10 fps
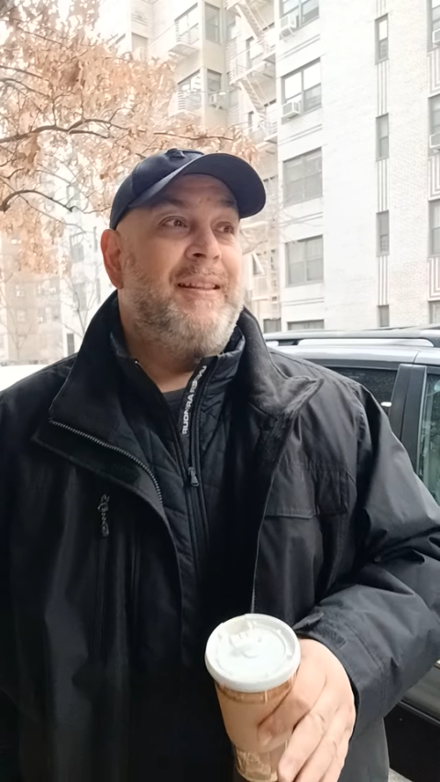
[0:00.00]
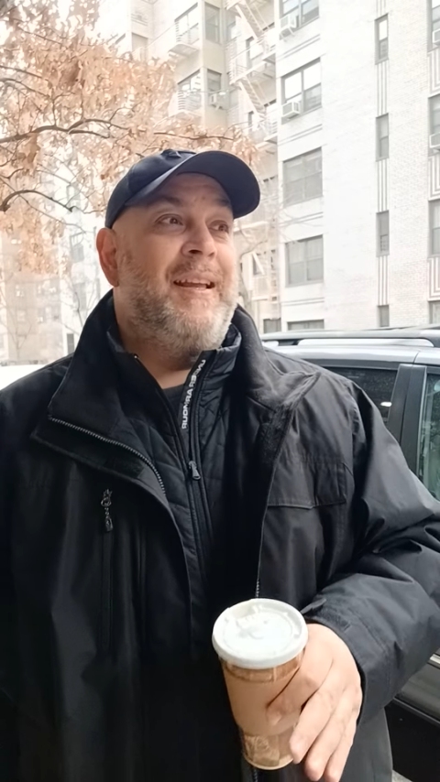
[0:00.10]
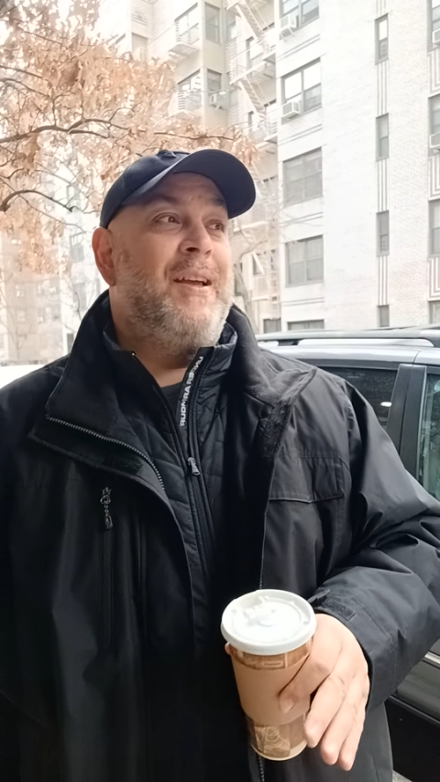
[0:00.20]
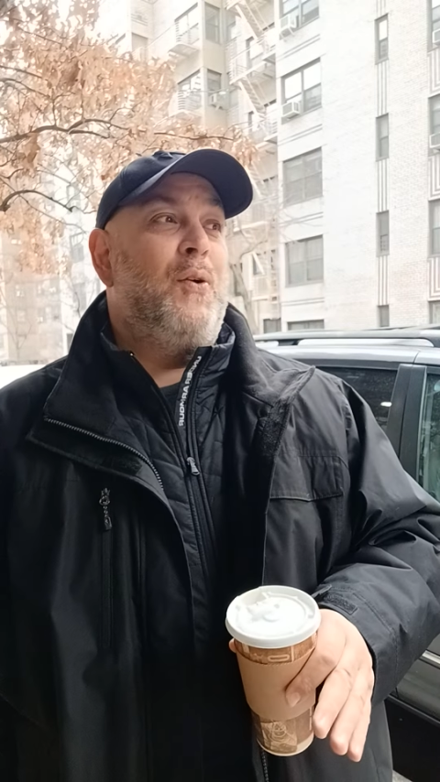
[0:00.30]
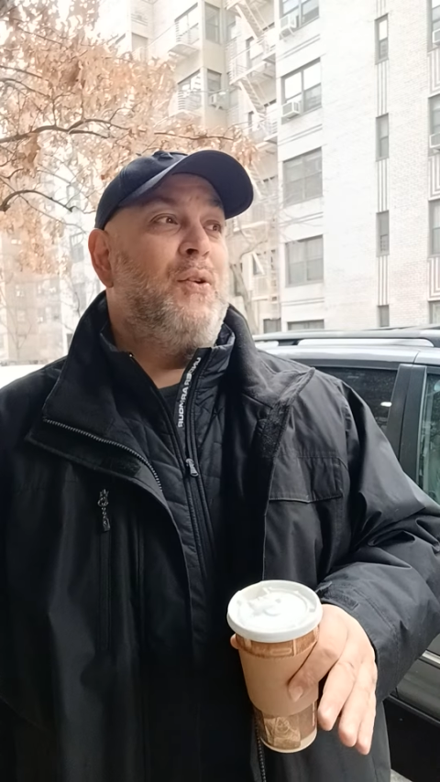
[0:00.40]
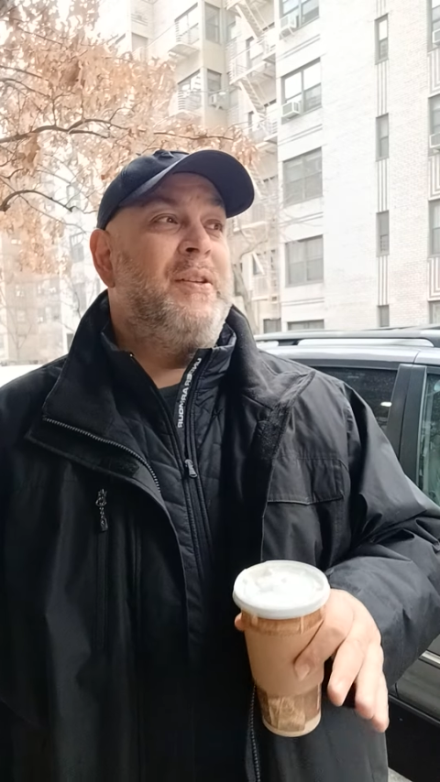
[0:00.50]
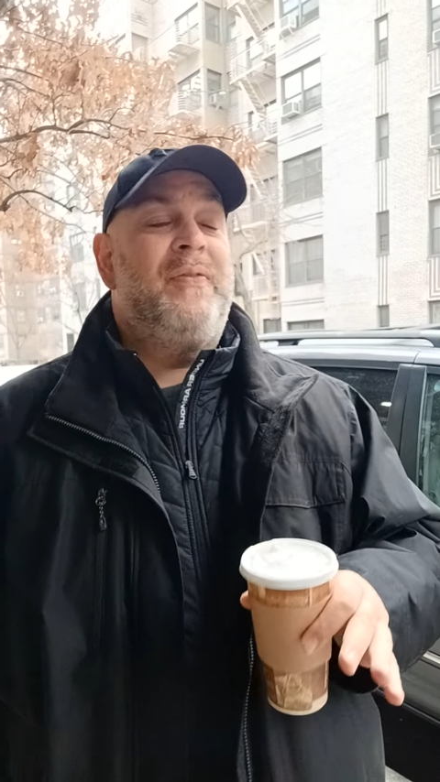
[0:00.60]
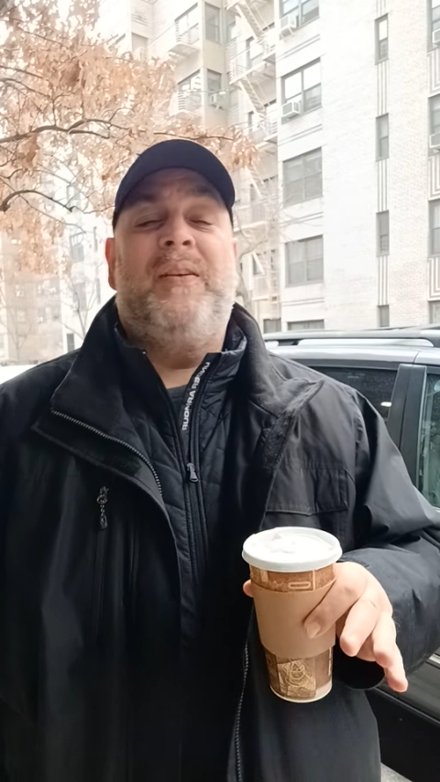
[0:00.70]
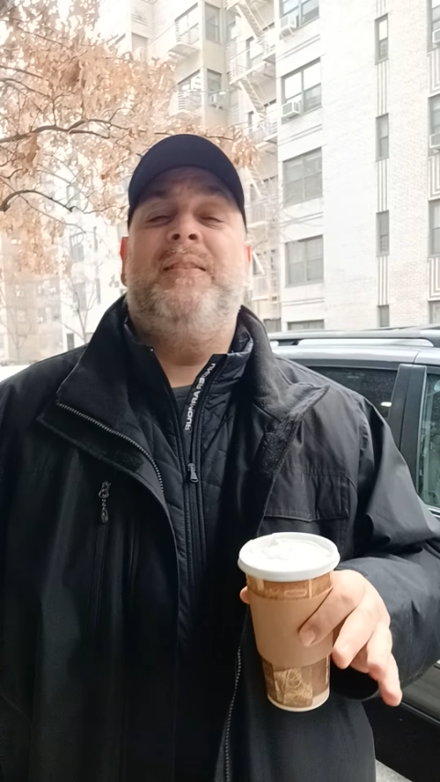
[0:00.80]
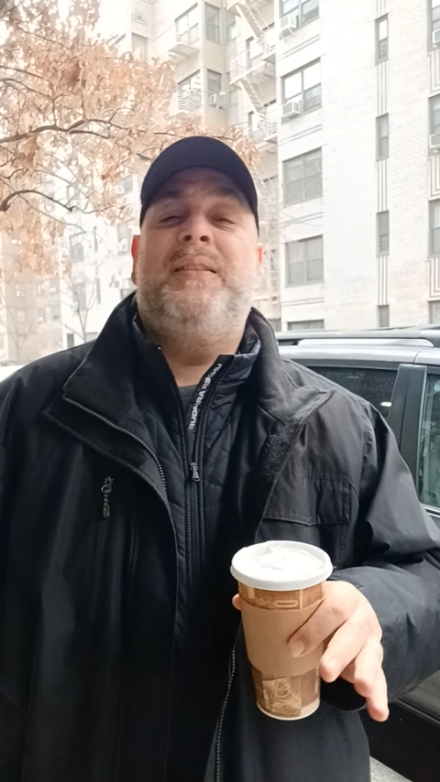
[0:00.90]
they get all
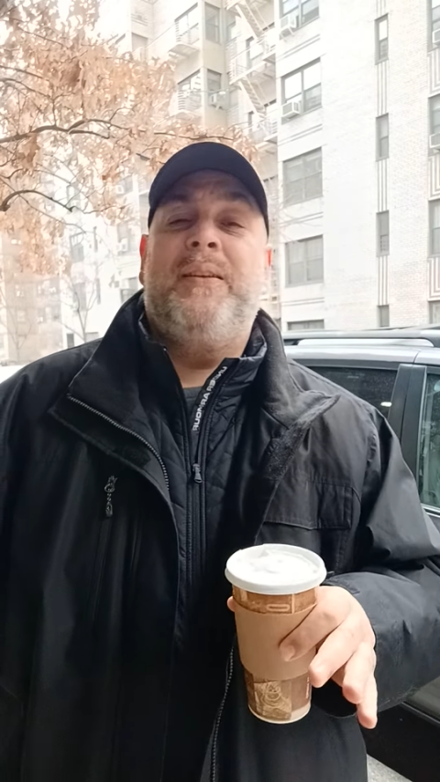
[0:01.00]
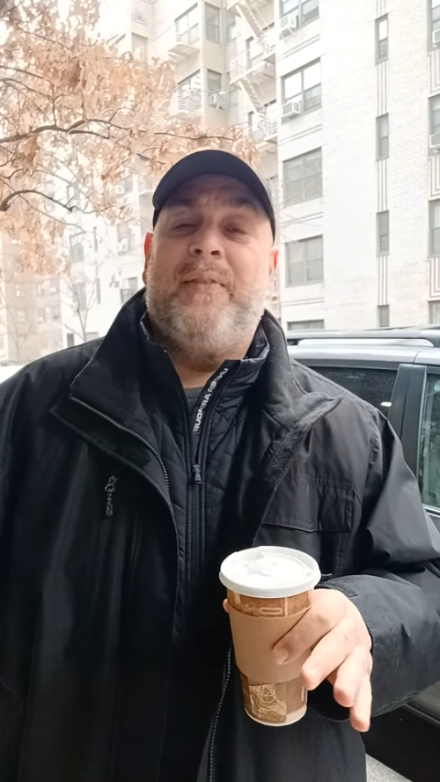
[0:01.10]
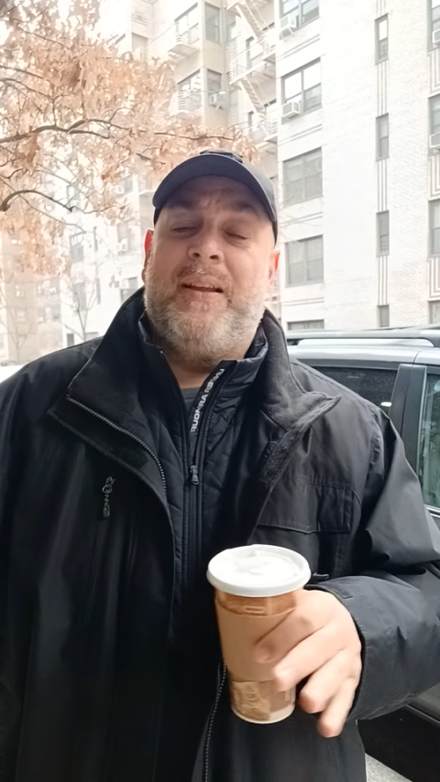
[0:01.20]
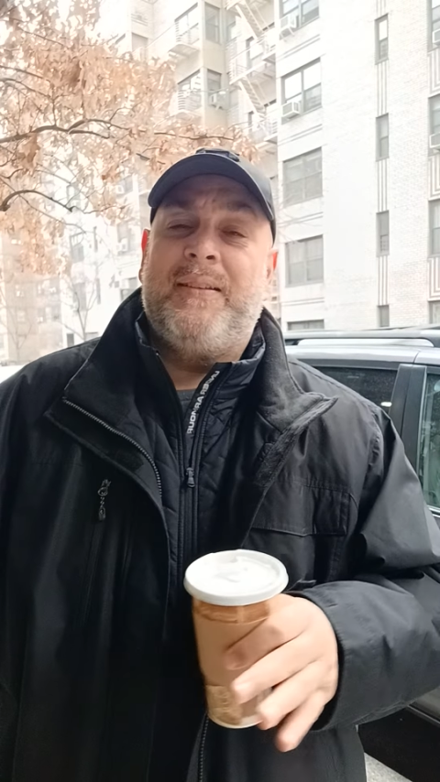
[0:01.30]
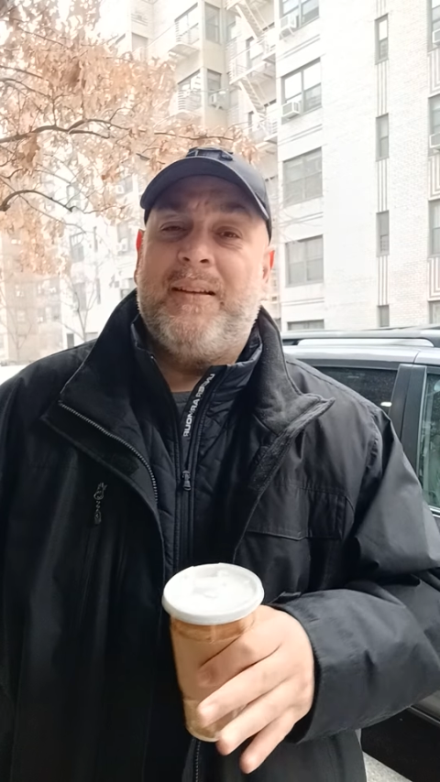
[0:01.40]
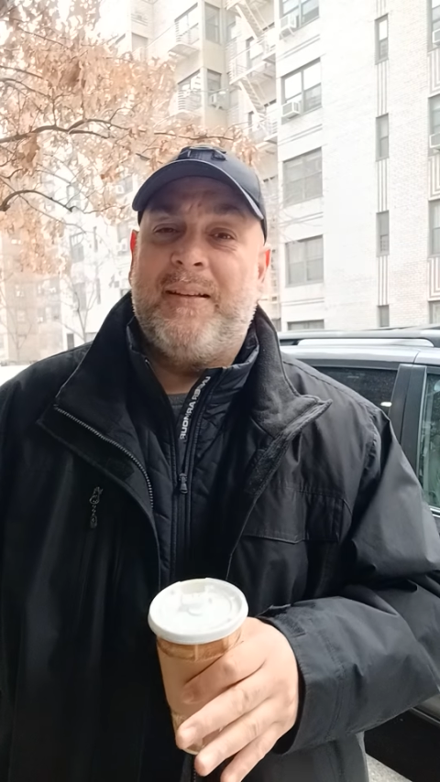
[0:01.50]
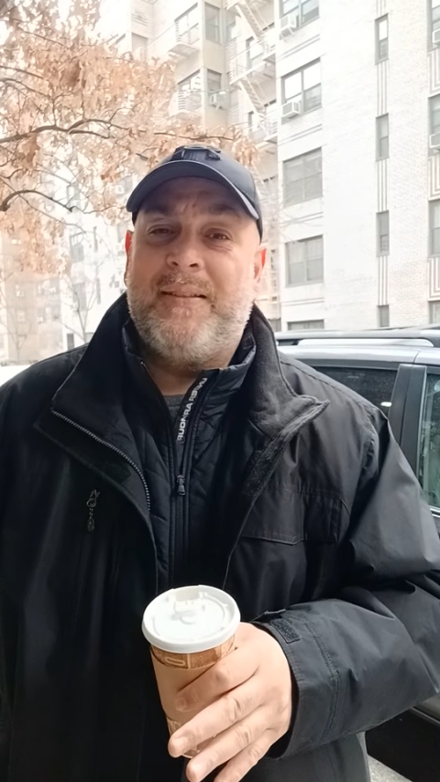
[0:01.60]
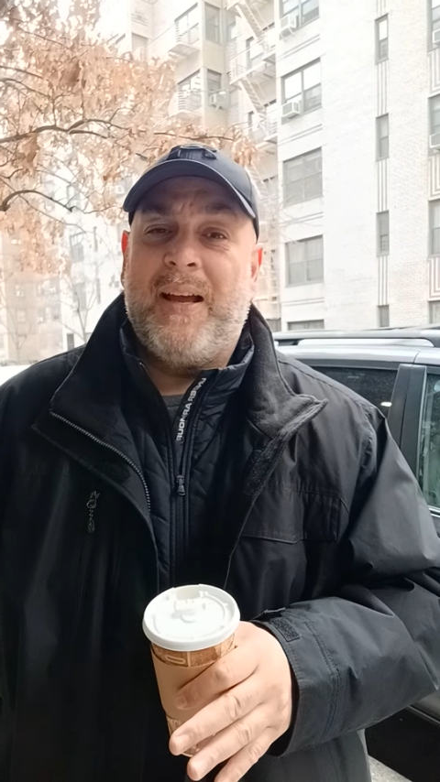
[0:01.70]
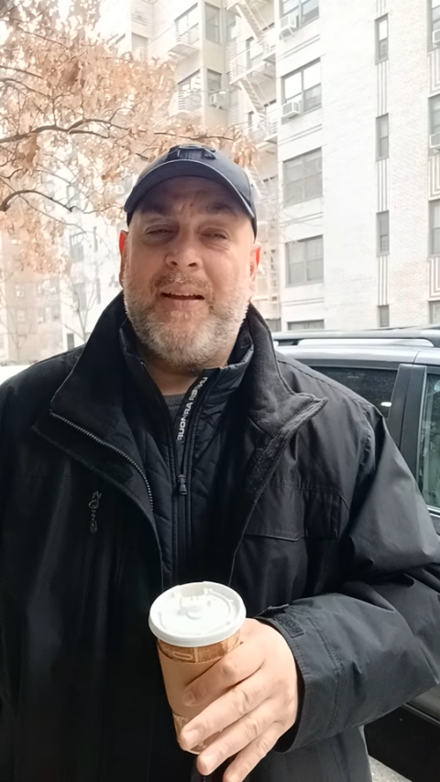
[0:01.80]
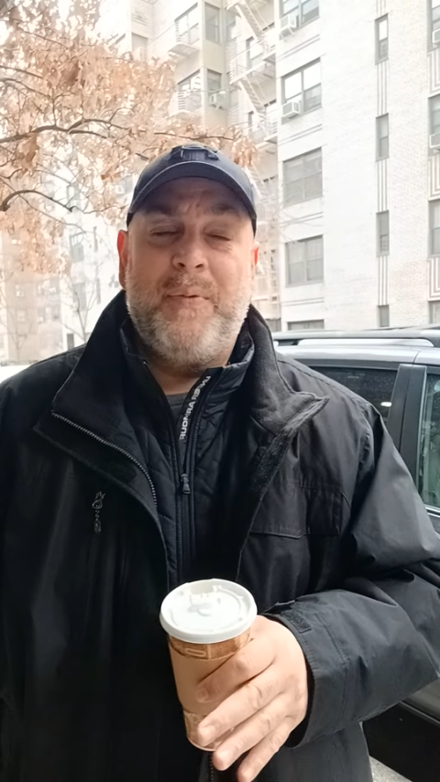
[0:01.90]
defensive and like to
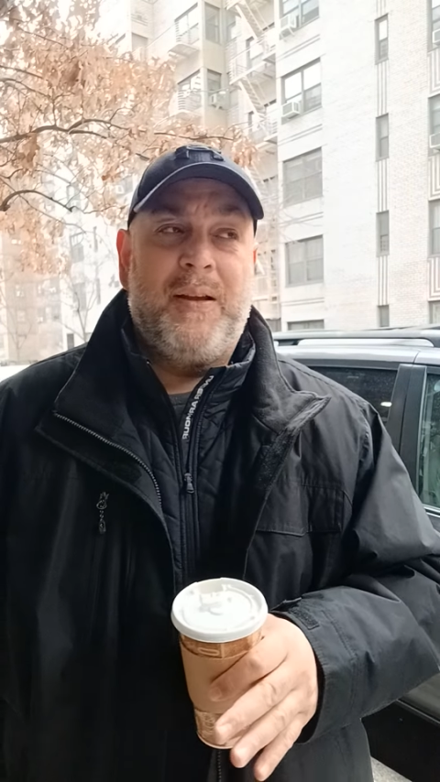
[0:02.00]
attack me